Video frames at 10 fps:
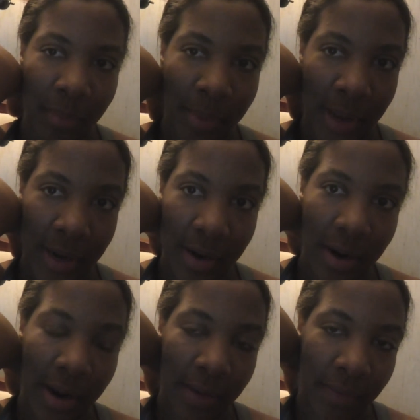But
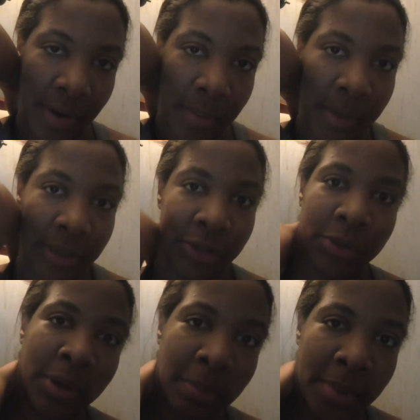I've got my
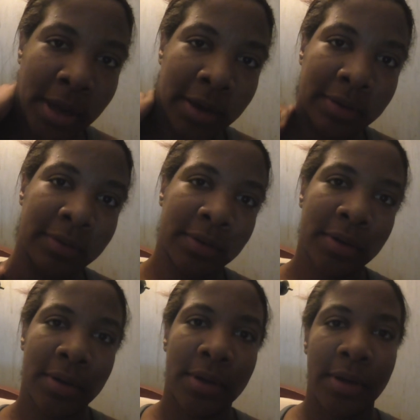Julep box.
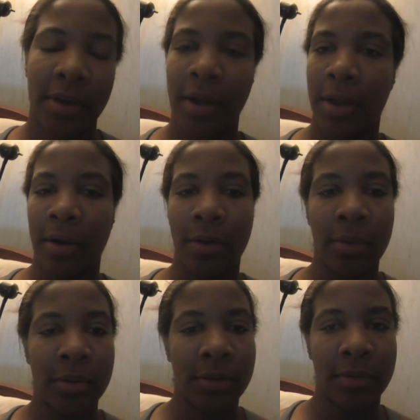Got
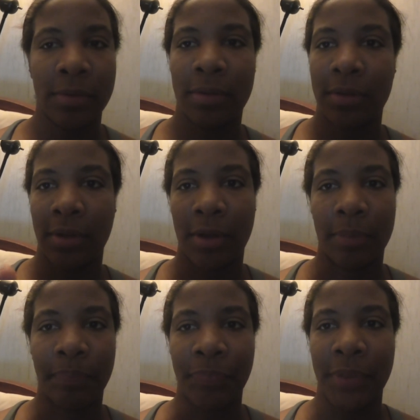all these,
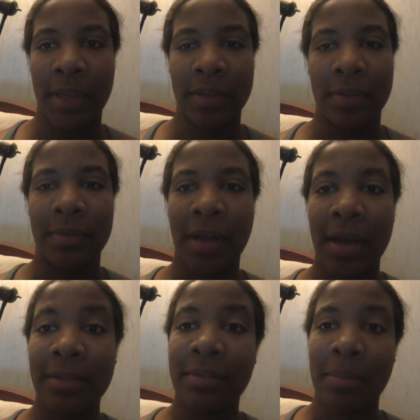um, these
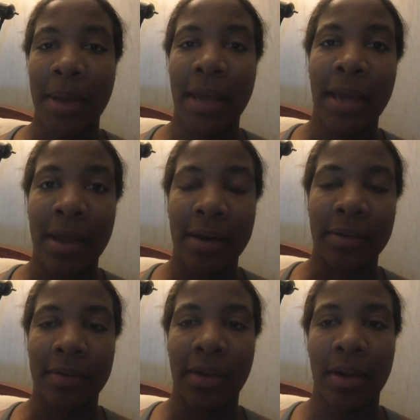designs in my head. I
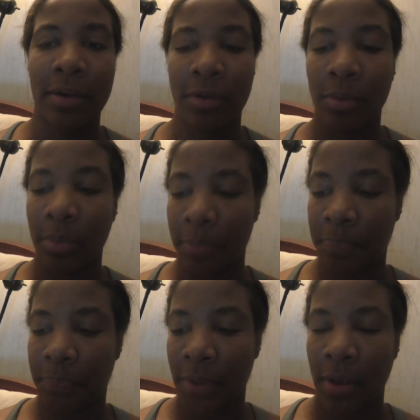just got to do
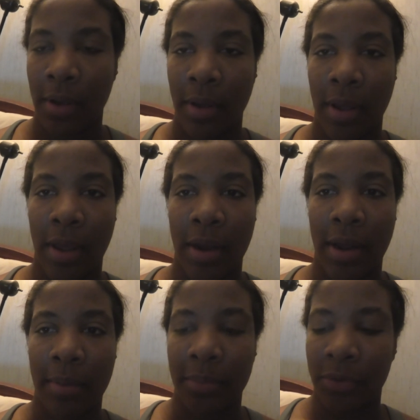them. And
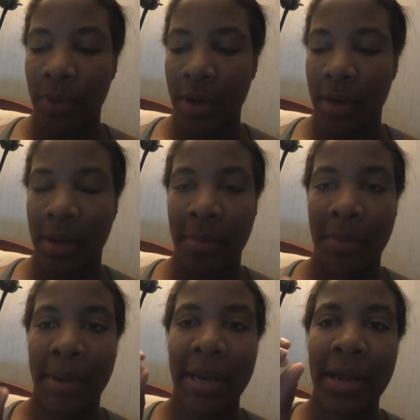I'm trying to, I
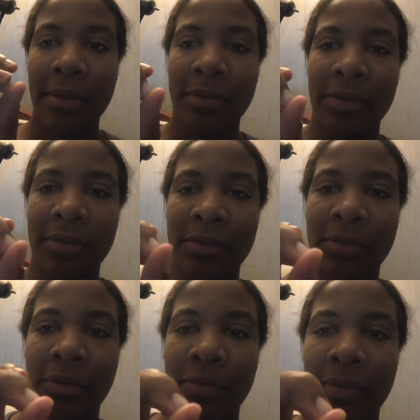mean, my nails are
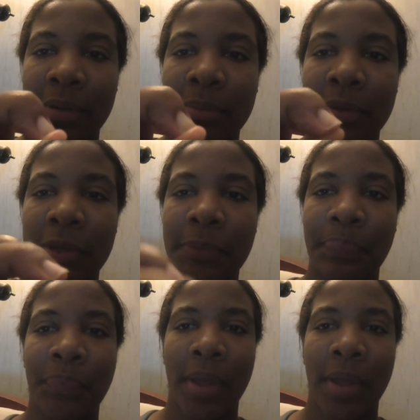just so flimsy.